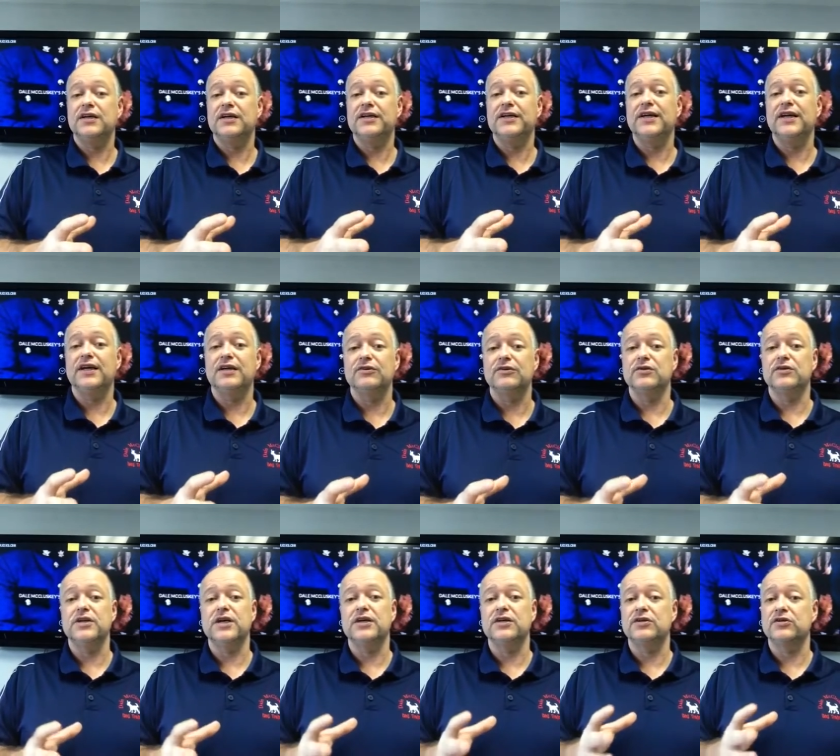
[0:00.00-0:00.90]
Again, you can
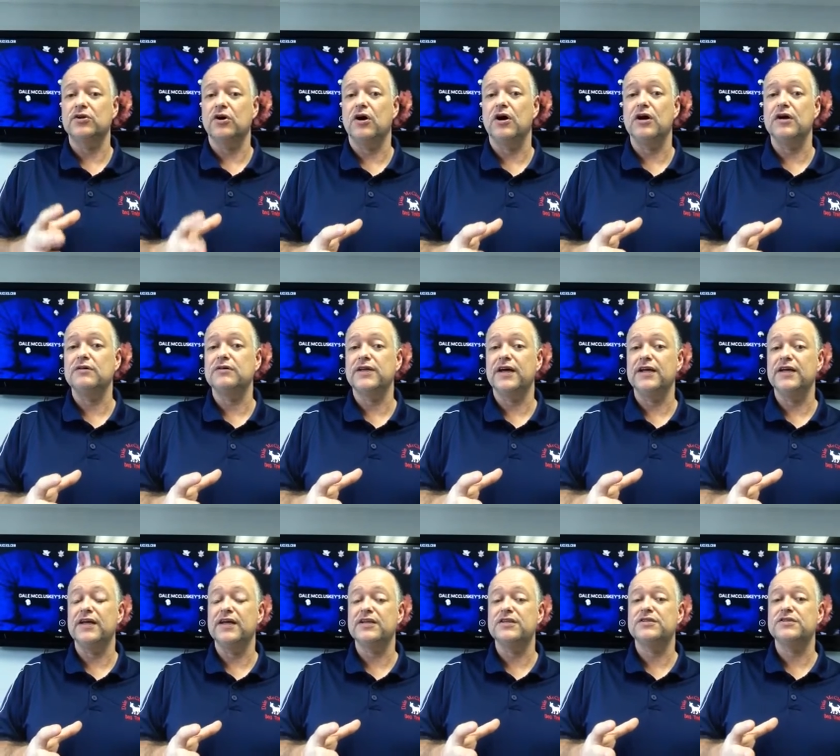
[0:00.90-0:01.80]
take a dog
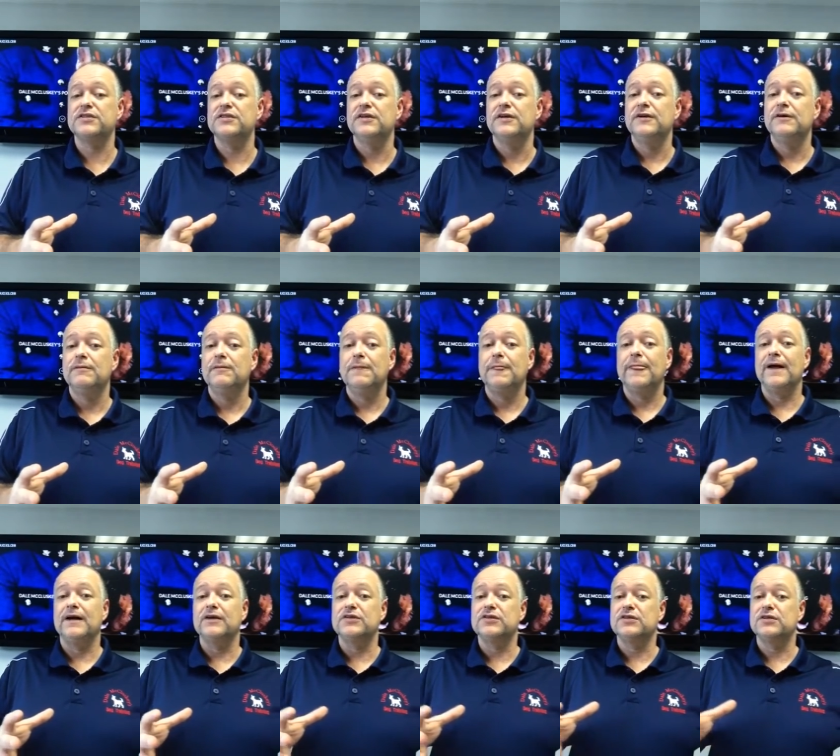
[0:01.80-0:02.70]
that has
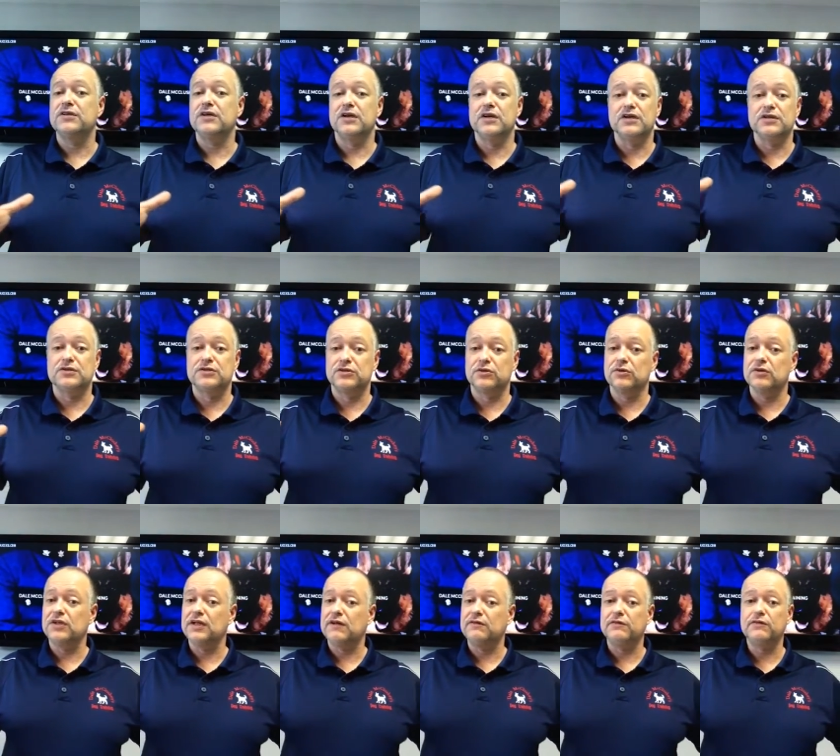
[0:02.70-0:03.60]
a
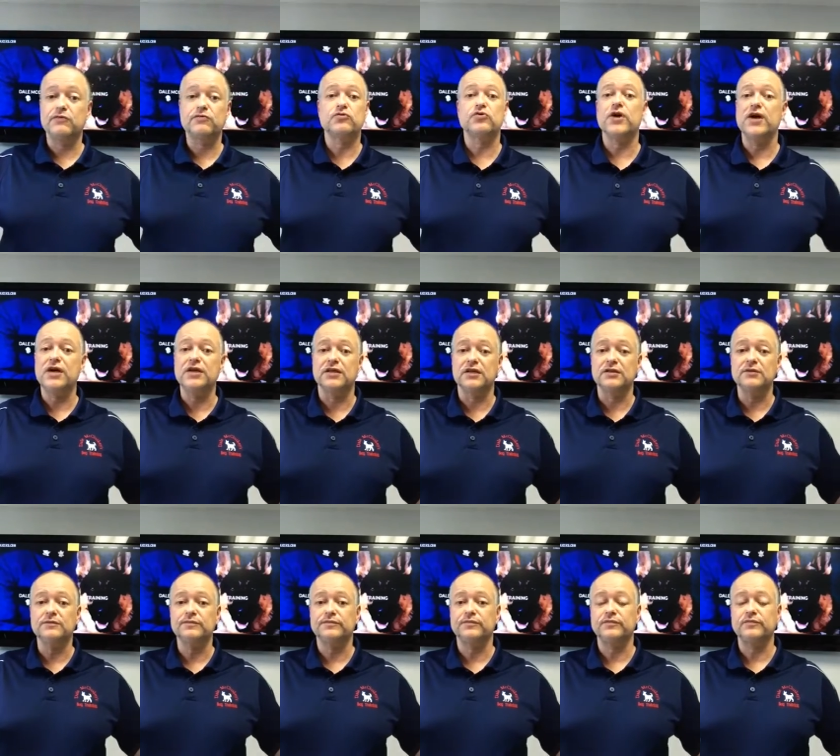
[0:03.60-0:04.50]
certain level of
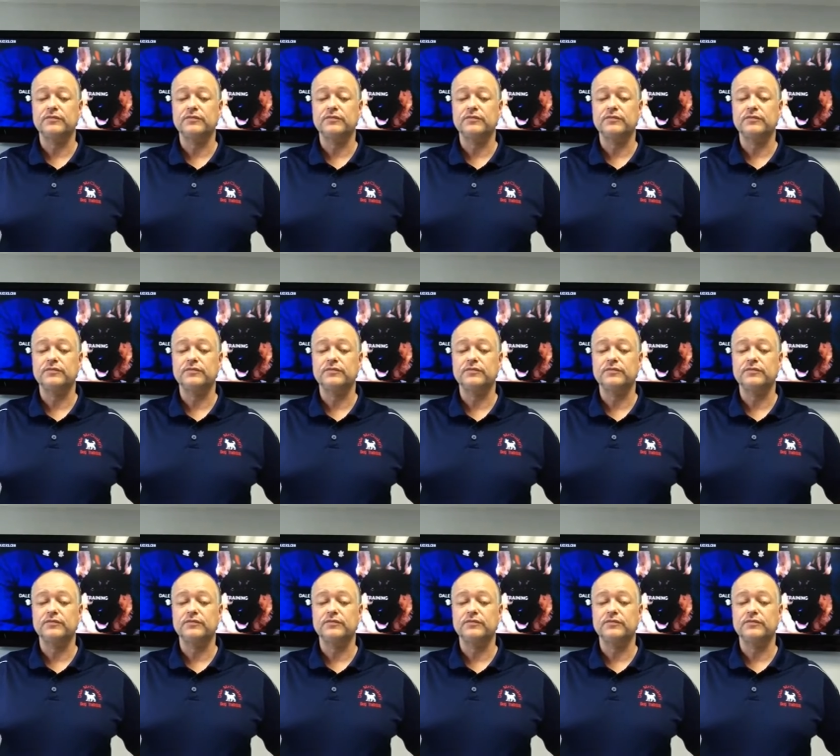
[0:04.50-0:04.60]
training